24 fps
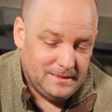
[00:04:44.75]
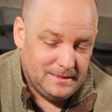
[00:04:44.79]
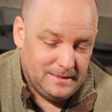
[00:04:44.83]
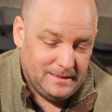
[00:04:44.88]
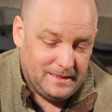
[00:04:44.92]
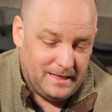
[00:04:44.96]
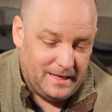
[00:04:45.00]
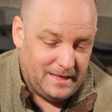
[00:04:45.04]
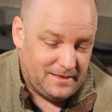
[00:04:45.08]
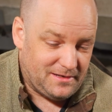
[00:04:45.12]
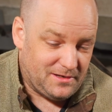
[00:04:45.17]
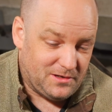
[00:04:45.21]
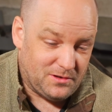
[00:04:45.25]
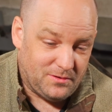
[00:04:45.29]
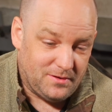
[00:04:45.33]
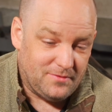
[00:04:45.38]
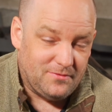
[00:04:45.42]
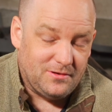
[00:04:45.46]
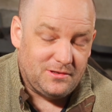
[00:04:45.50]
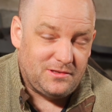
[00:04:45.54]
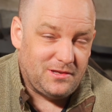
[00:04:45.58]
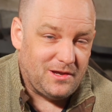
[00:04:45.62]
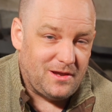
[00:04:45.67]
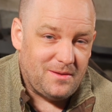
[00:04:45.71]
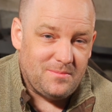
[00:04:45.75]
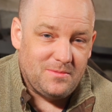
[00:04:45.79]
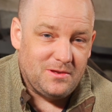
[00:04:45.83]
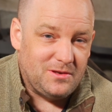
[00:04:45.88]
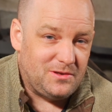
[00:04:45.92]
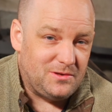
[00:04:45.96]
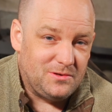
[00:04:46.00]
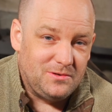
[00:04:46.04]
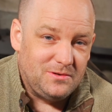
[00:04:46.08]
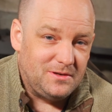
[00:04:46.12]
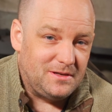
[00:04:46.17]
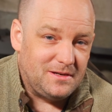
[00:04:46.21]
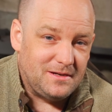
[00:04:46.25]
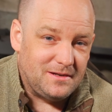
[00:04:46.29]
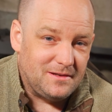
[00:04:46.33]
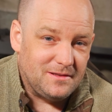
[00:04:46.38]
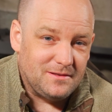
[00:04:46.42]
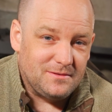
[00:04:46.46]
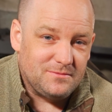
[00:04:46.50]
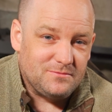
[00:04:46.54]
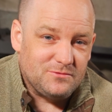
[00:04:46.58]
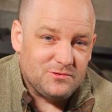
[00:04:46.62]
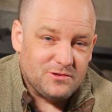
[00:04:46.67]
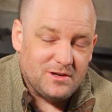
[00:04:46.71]
And you know, every time you do it and
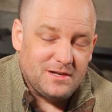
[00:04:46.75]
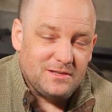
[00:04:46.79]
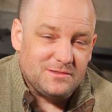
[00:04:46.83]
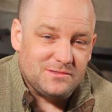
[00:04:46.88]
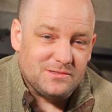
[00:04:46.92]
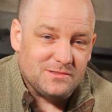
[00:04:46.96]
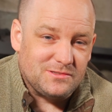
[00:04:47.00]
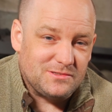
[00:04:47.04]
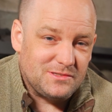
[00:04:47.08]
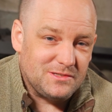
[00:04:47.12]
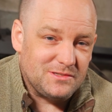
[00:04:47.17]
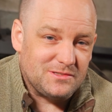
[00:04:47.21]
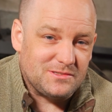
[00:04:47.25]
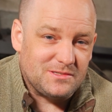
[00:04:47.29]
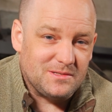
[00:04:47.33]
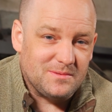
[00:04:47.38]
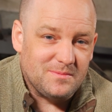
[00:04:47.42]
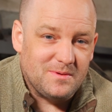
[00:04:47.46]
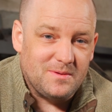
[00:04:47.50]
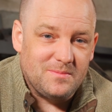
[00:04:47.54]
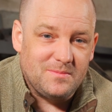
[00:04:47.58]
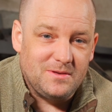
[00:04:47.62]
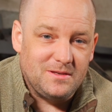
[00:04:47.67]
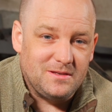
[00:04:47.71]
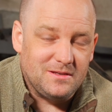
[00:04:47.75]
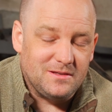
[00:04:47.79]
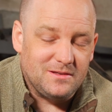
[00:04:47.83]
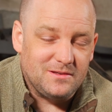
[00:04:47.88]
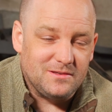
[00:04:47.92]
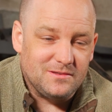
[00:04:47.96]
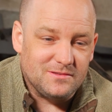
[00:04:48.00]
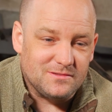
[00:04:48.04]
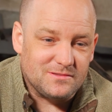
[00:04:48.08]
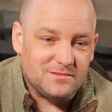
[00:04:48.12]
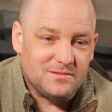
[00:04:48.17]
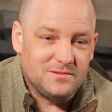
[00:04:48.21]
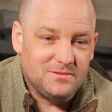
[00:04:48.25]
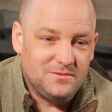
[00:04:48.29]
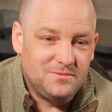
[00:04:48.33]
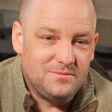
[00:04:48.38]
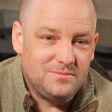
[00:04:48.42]
it drains the system, I mean, it's